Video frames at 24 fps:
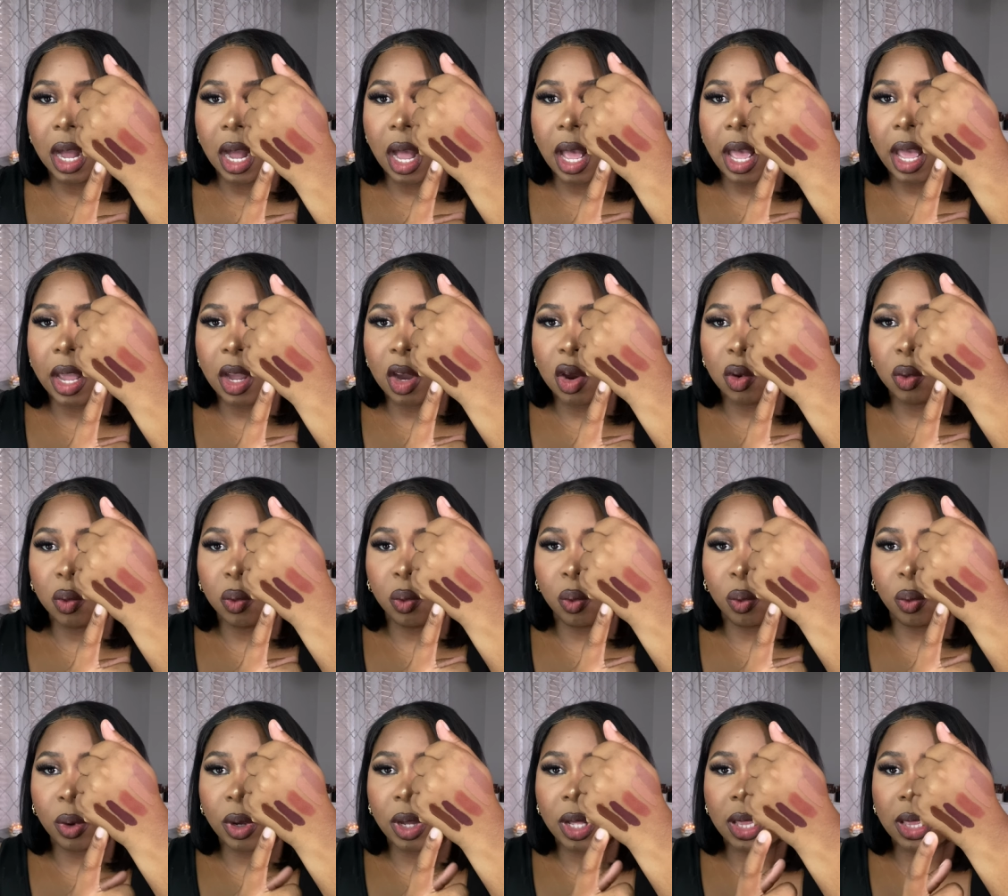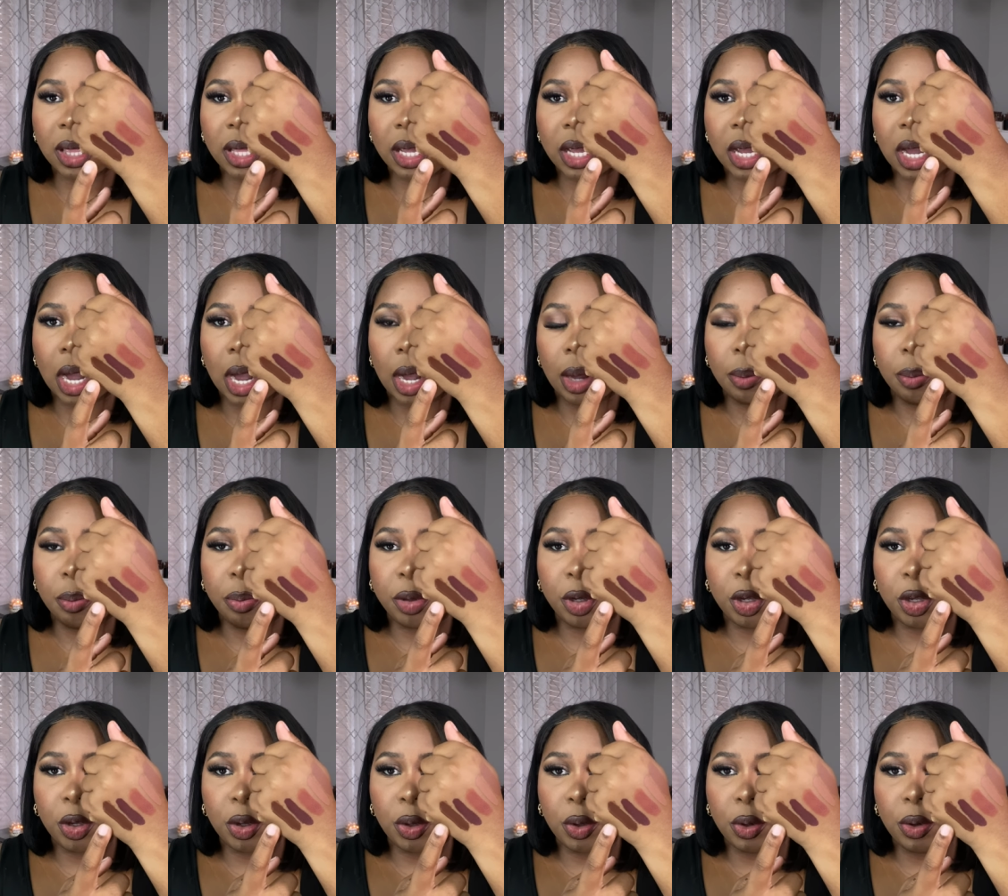a really
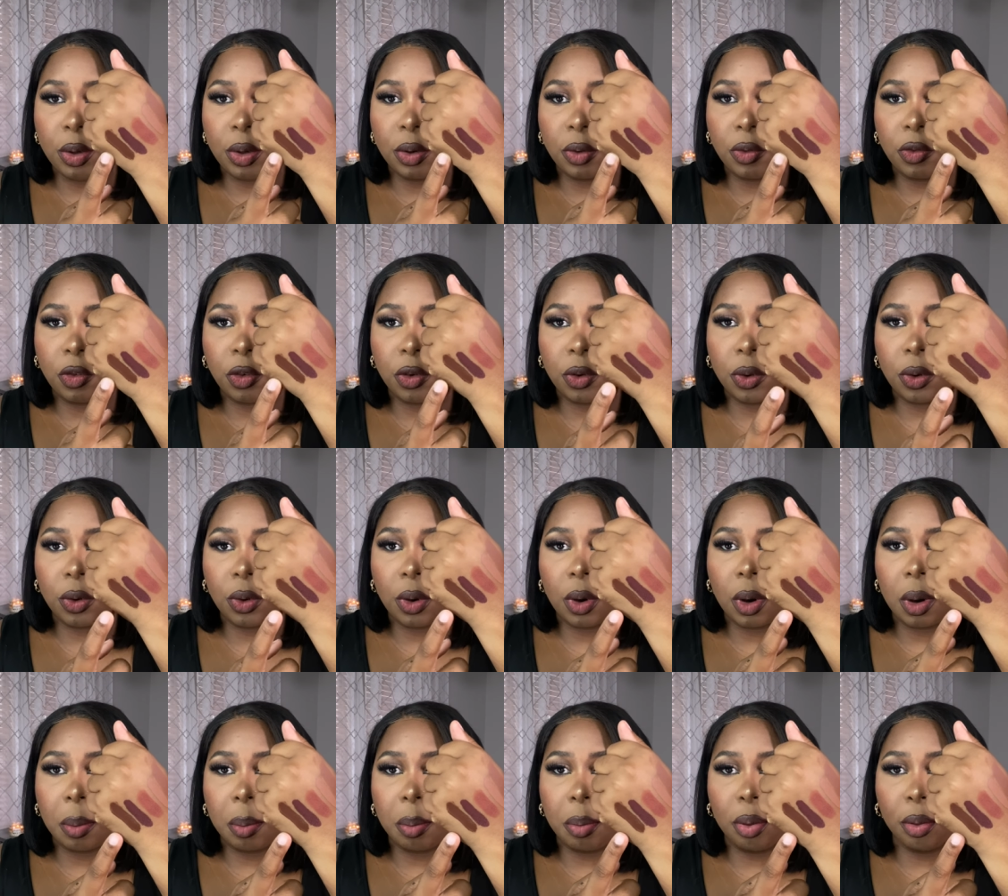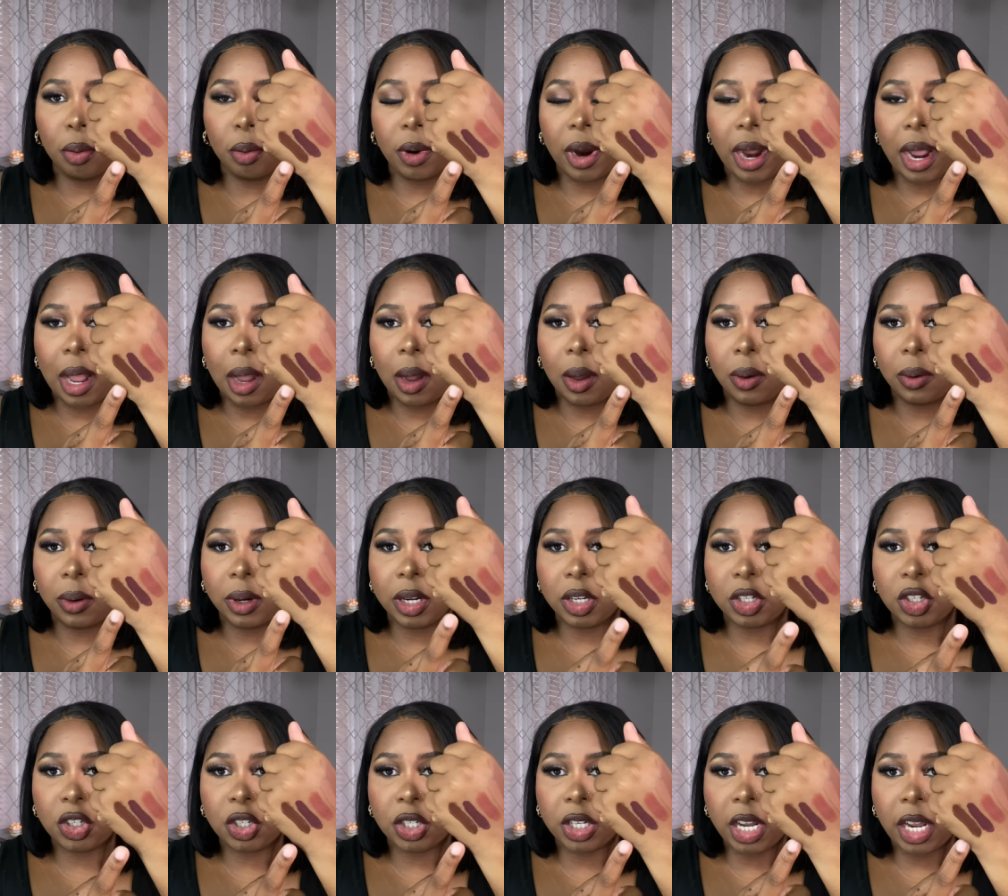beautiful brown
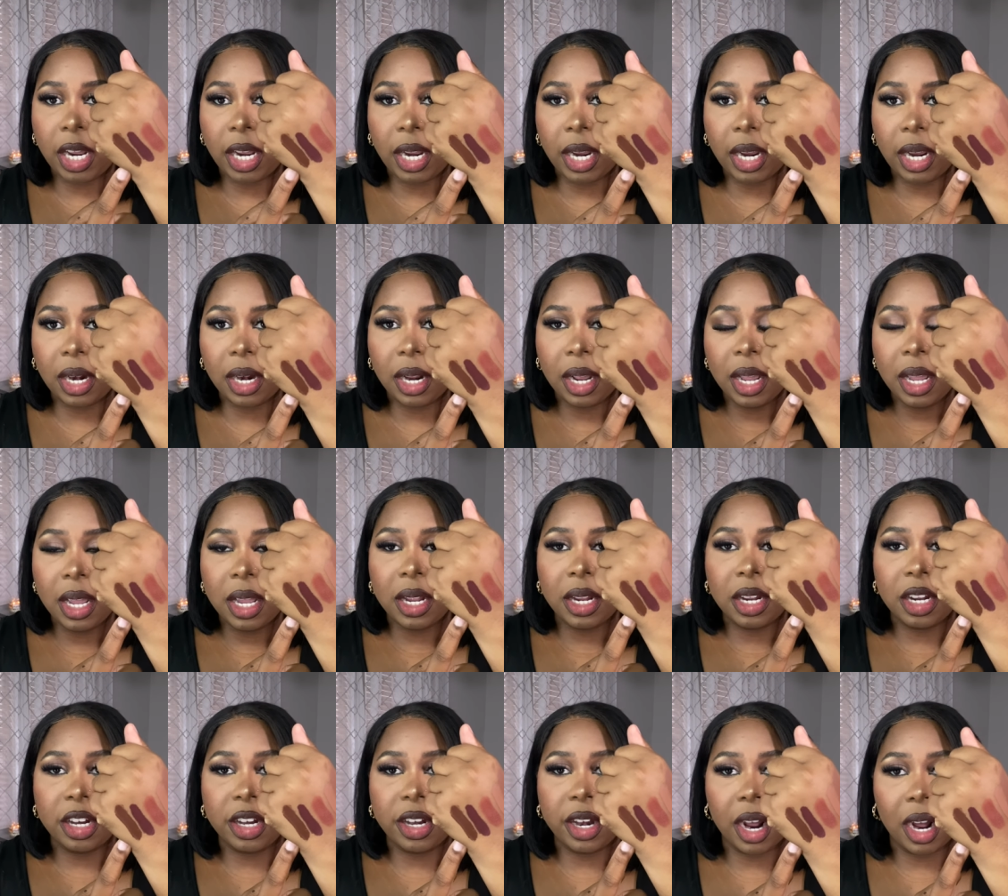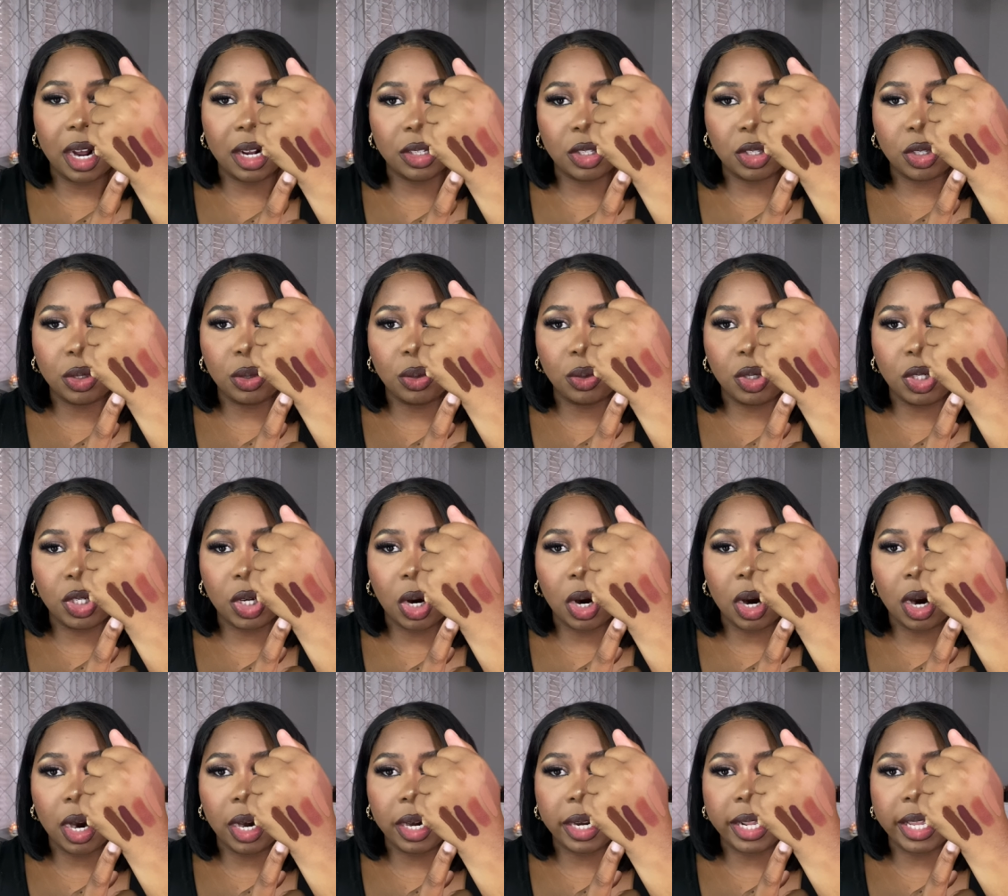shade not too
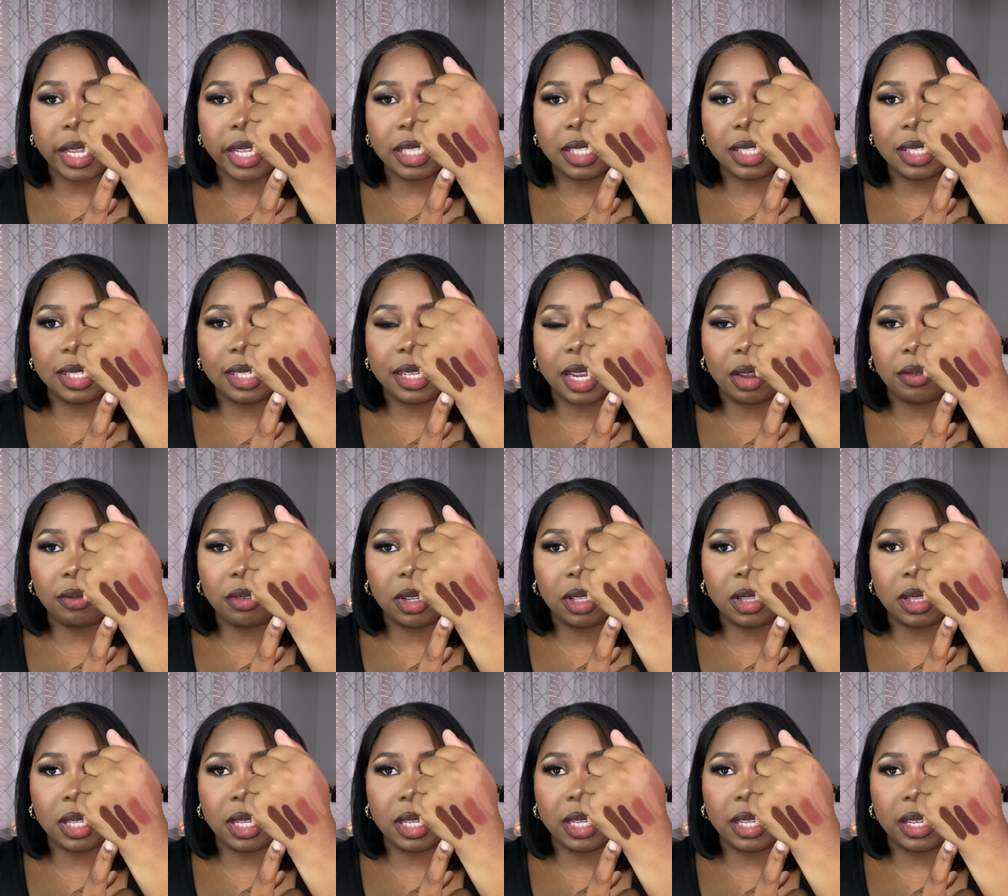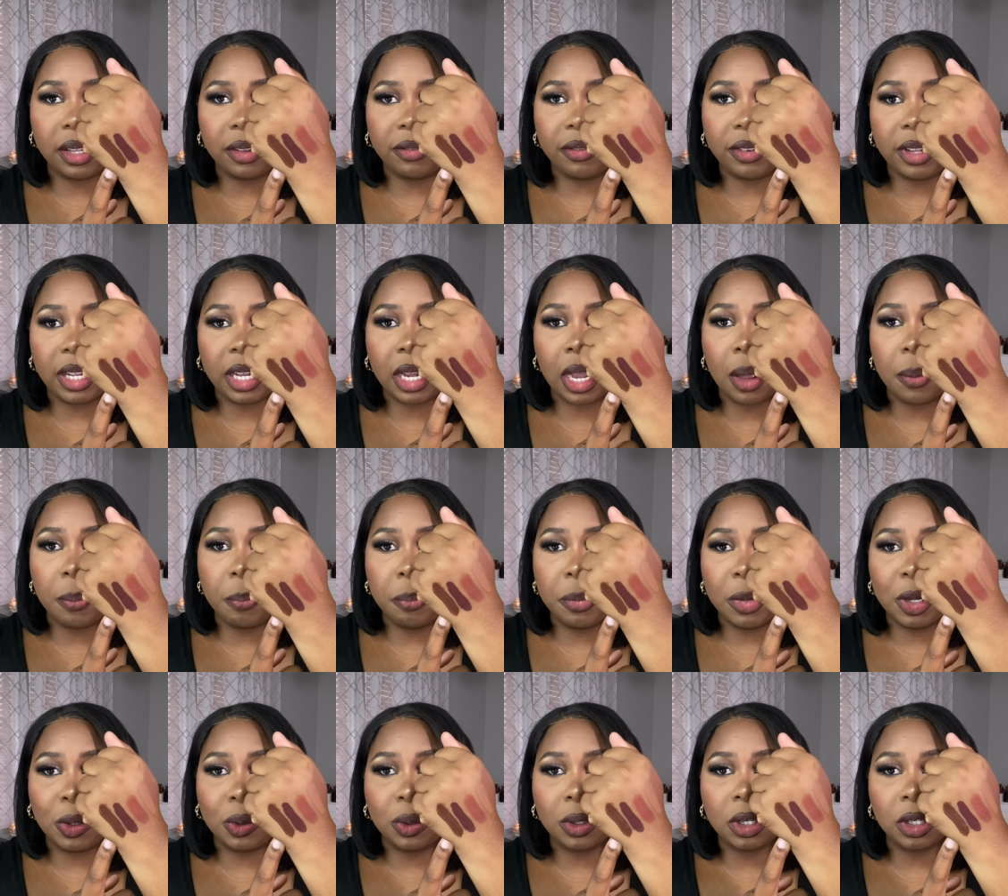dark it's definitely giving
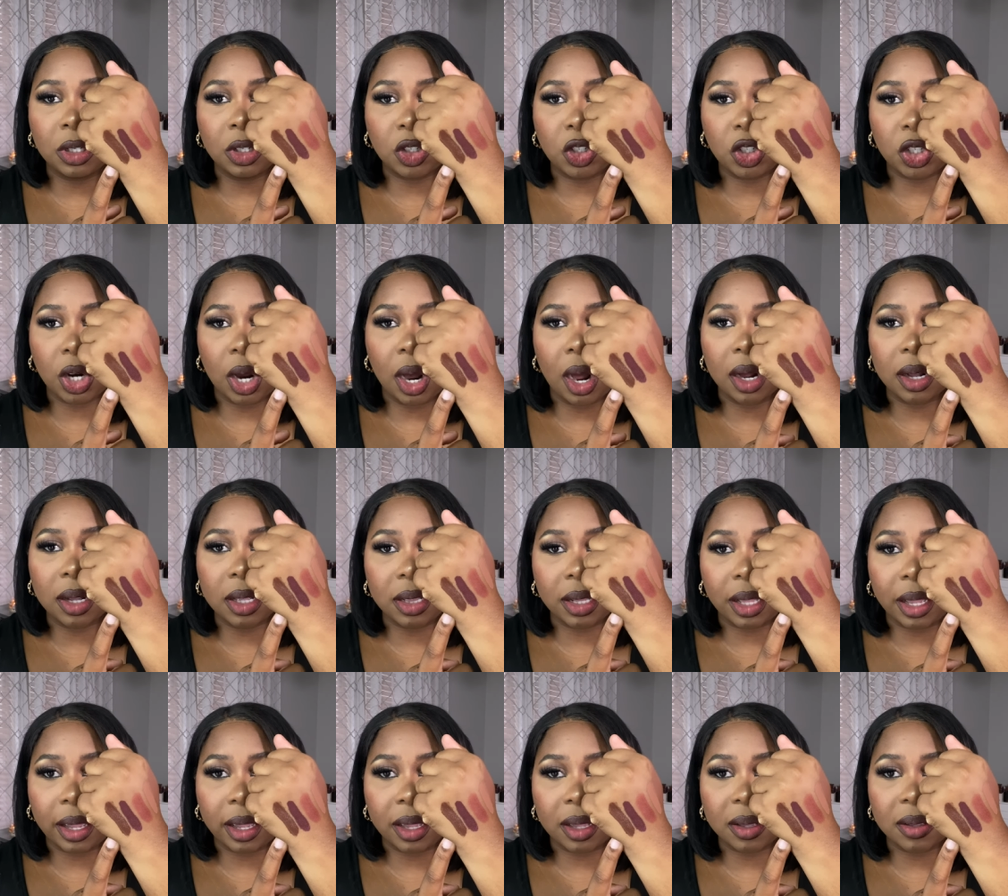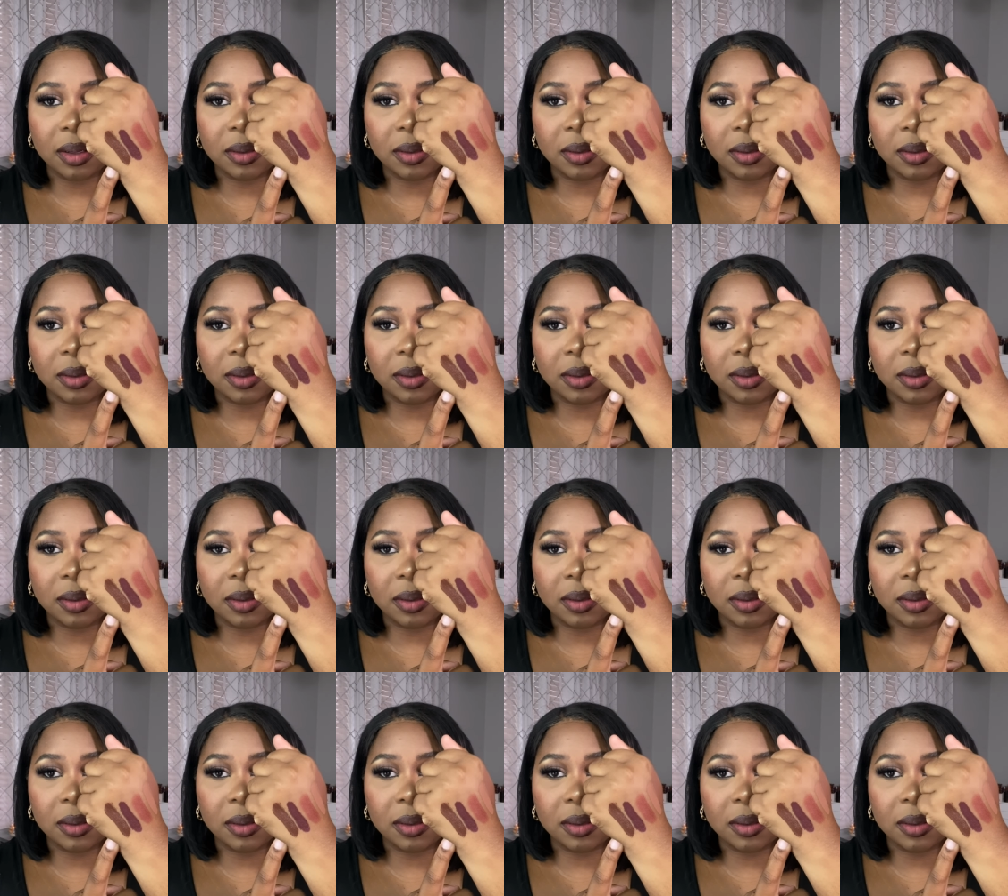milk chocolate